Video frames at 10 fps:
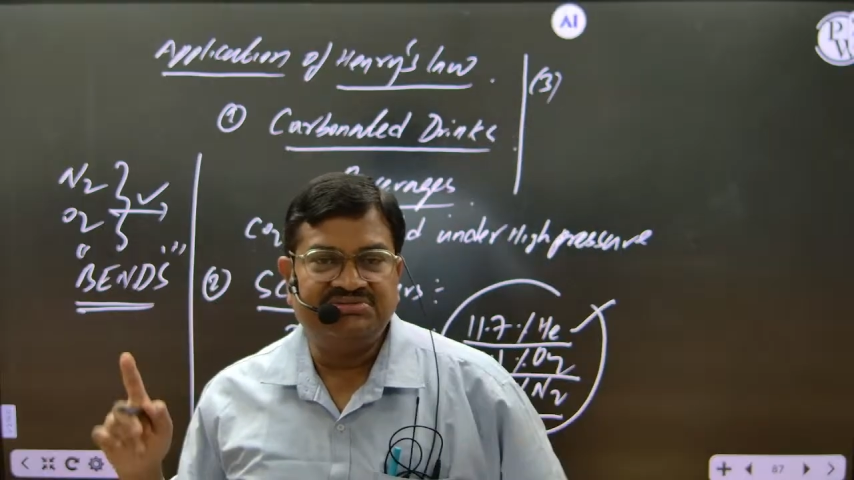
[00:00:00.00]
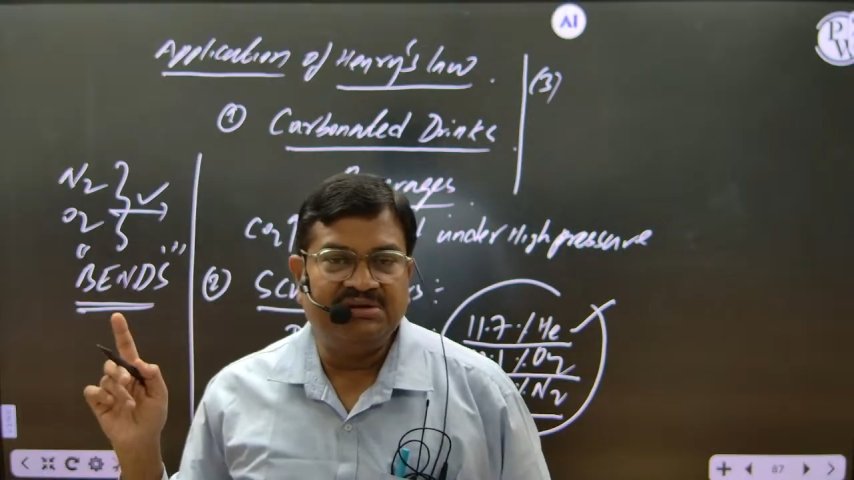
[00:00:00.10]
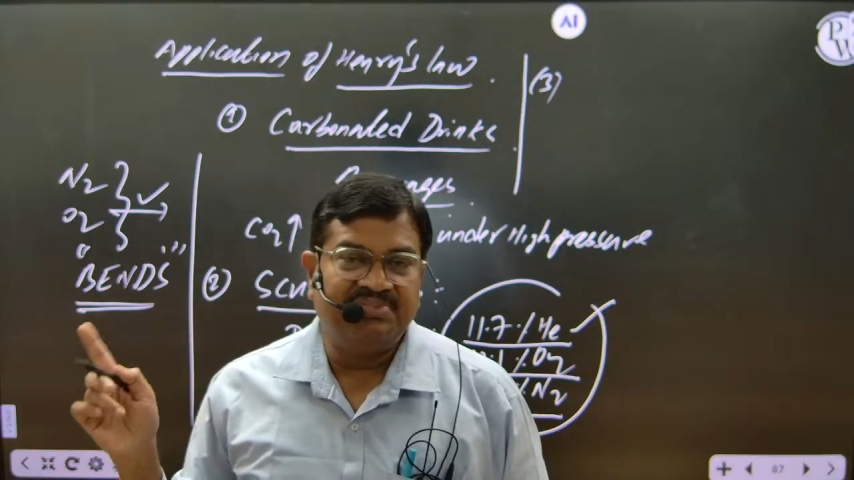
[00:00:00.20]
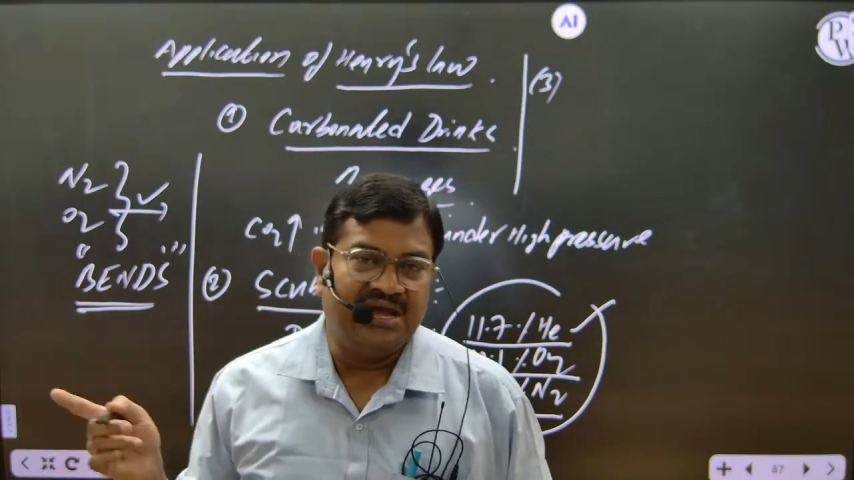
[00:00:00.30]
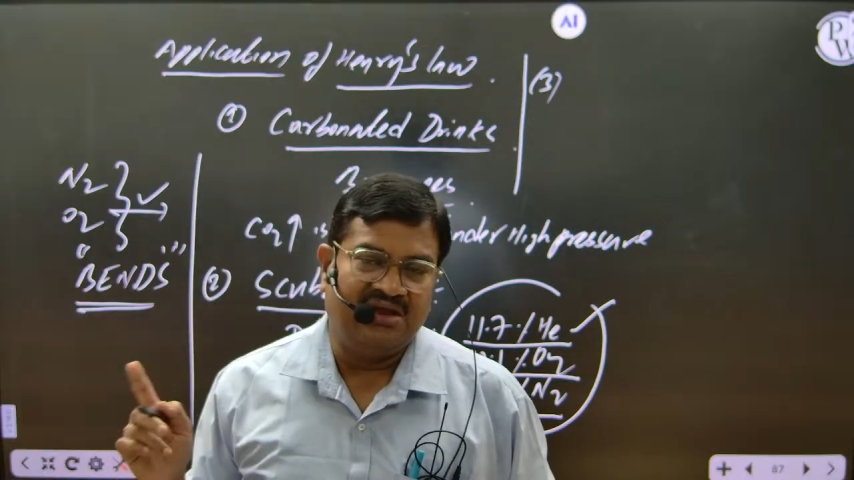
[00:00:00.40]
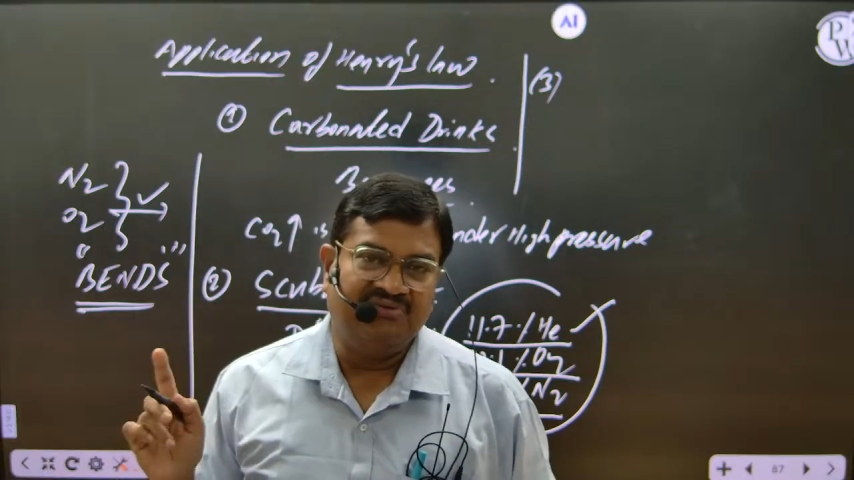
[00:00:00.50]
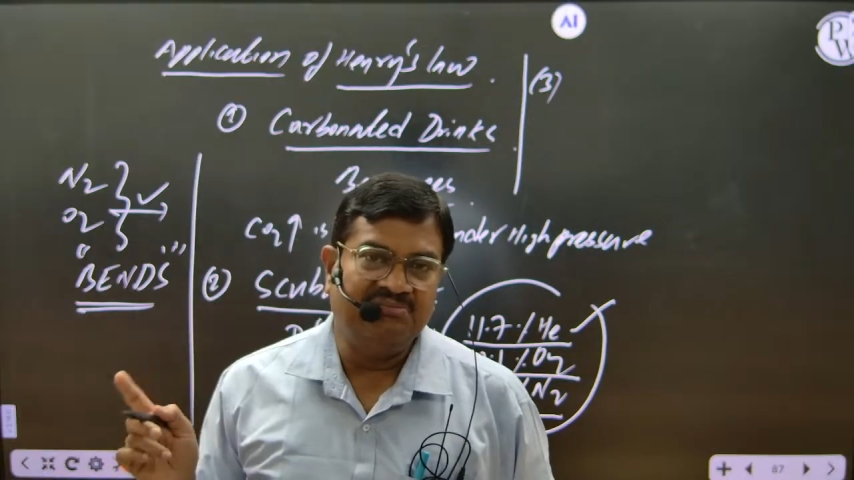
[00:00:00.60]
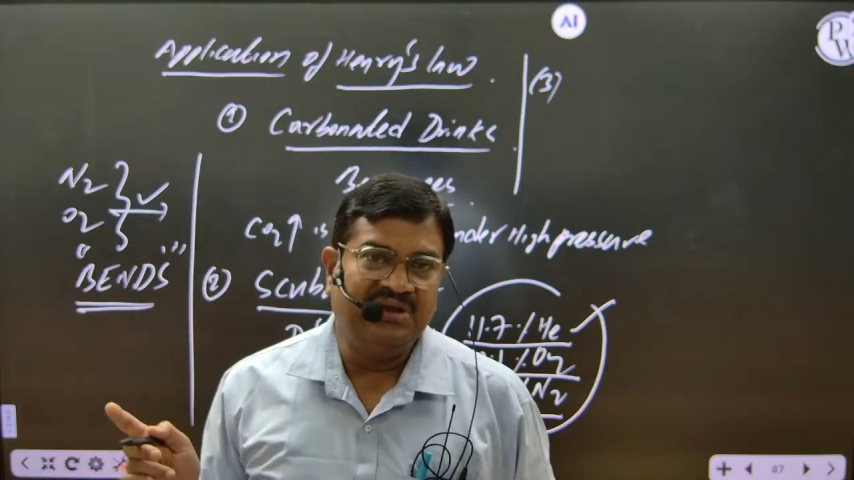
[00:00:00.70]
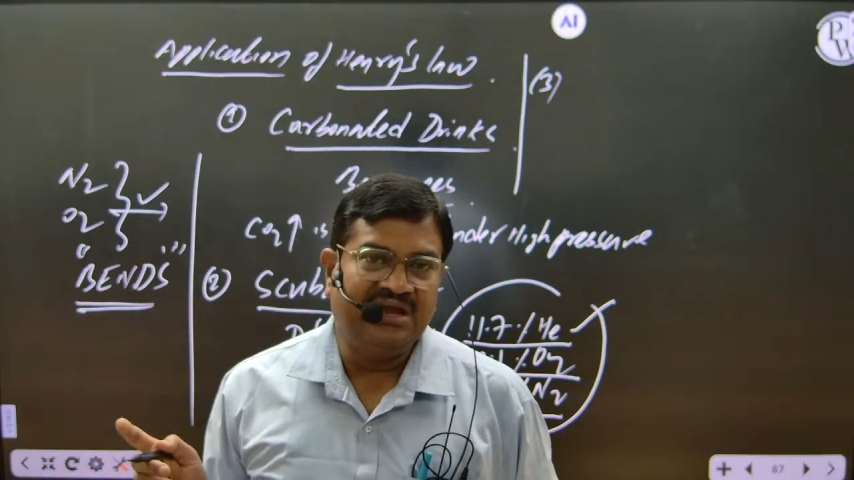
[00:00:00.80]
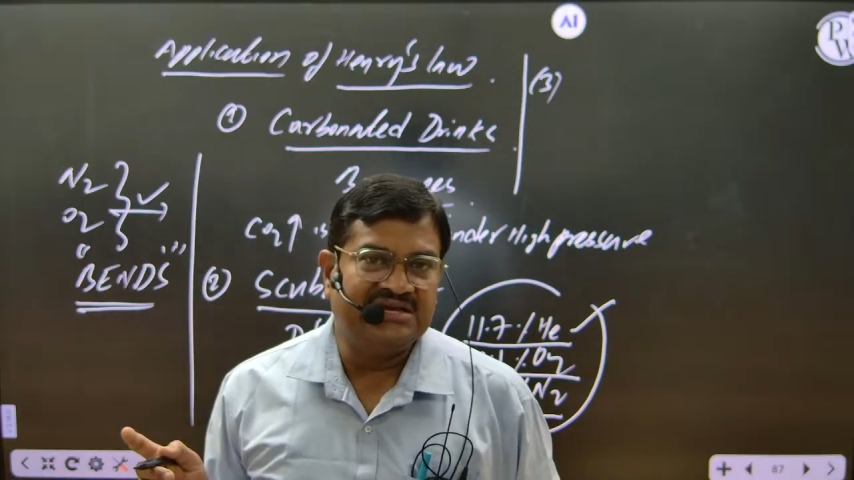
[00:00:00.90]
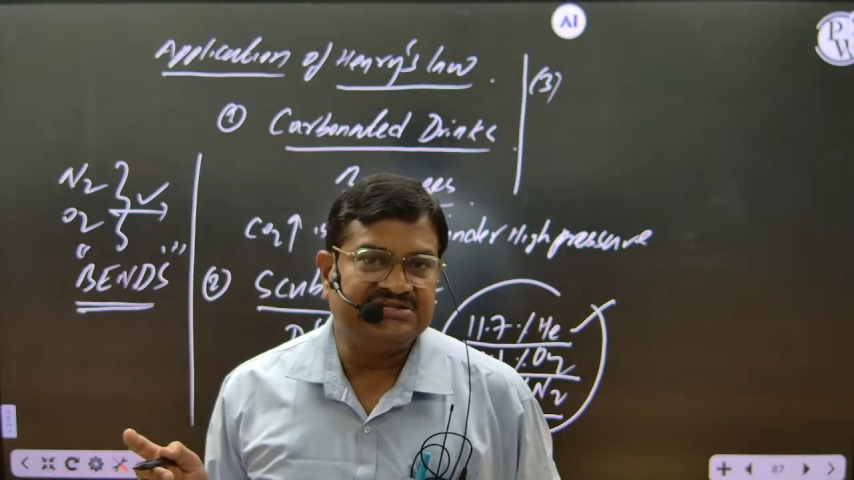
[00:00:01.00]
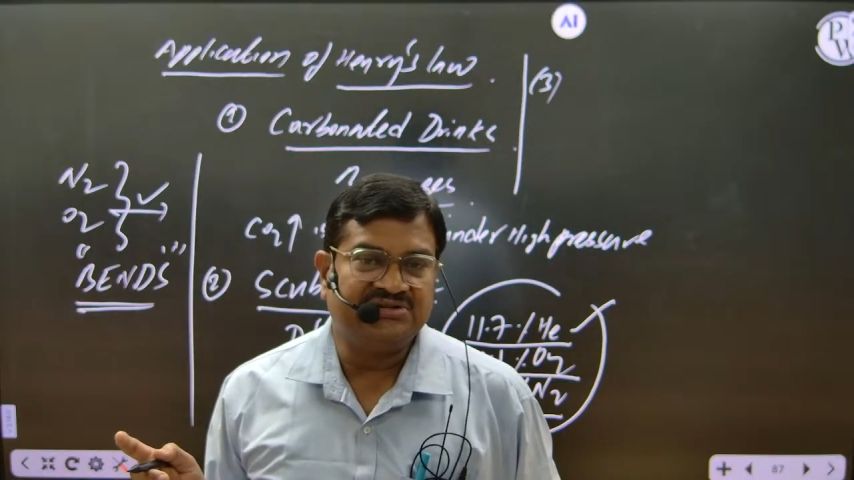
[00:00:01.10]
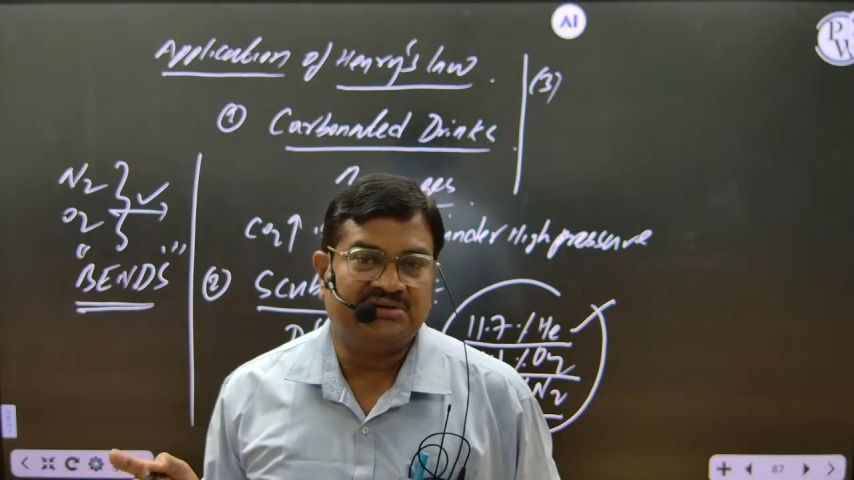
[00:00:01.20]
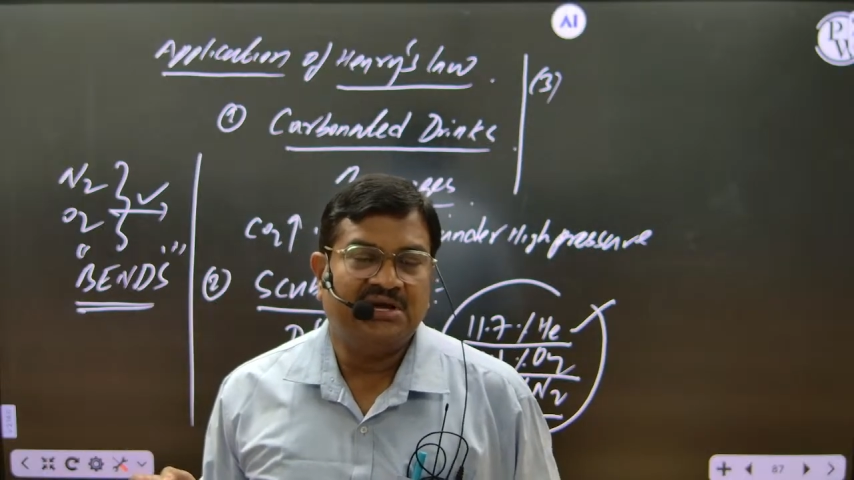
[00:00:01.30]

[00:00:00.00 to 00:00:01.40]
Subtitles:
pressure will be less, no?